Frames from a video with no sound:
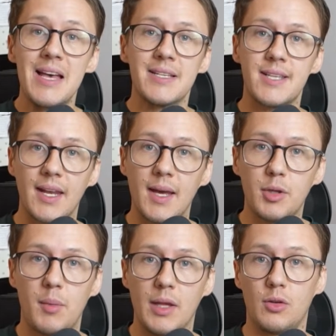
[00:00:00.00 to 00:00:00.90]
Sign up
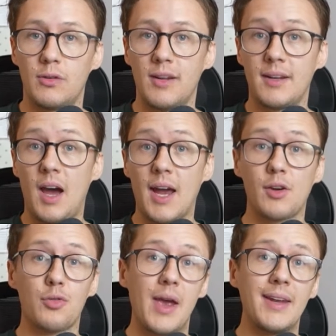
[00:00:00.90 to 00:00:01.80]
to my newsletter. I
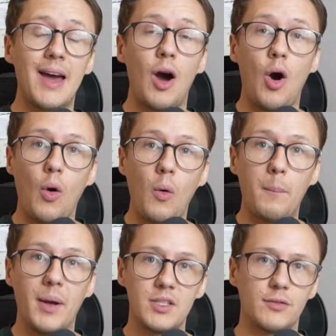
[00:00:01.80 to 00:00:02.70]
create a whole
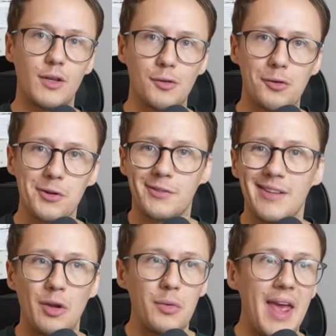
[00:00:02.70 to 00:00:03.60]
bunch of tutorials
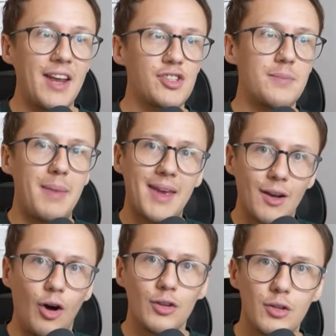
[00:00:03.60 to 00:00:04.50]
that don't actually make it
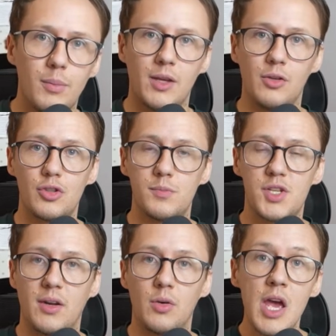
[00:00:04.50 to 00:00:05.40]
onto my YouTube
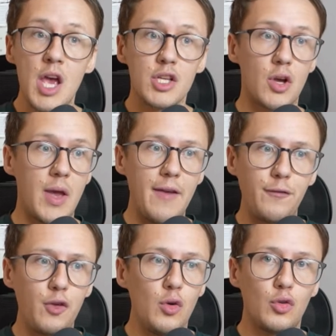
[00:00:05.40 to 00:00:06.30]
channel. So
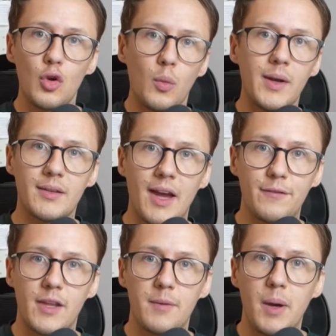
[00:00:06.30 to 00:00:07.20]
if you do want to
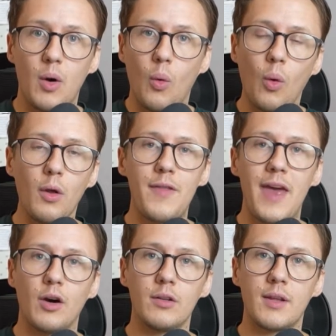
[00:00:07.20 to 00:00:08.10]
dive deeper, all of
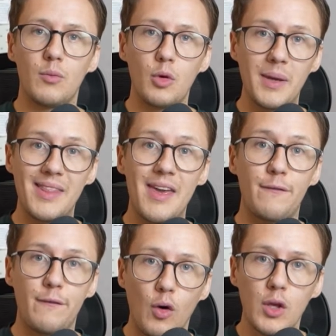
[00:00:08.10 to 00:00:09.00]
that content will be there
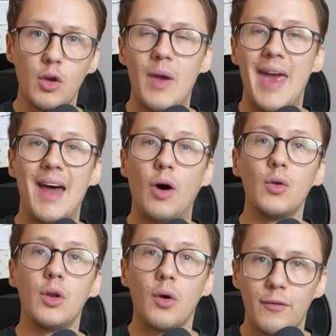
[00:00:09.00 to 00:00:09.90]
for you, and I'll
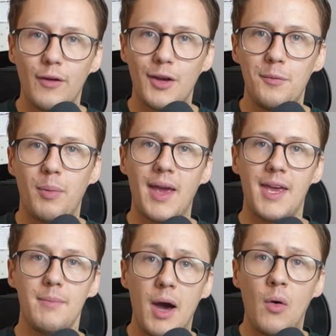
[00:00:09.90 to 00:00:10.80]
notify you by
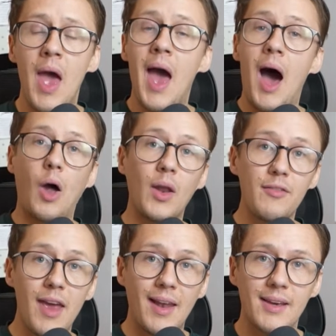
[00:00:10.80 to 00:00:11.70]
email. I'll
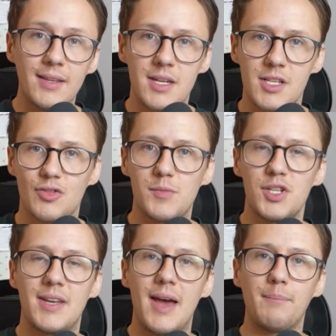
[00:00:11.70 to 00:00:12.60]
leave a link in the
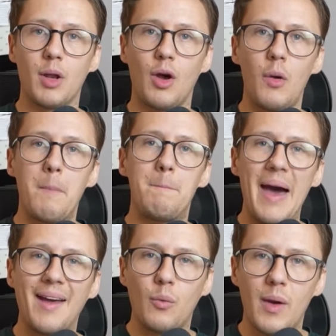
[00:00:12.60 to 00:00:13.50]
description down below.
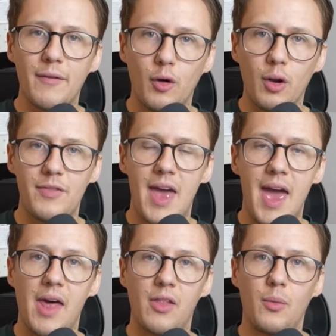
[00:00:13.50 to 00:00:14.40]
But with all of that
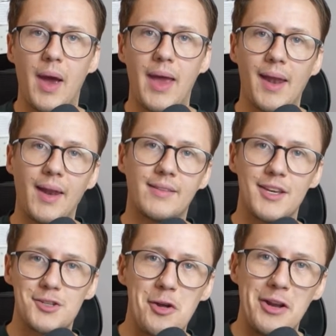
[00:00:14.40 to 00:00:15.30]
out of the way, let's
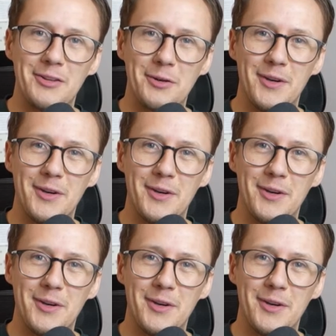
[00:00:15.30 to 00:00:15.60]
get straight into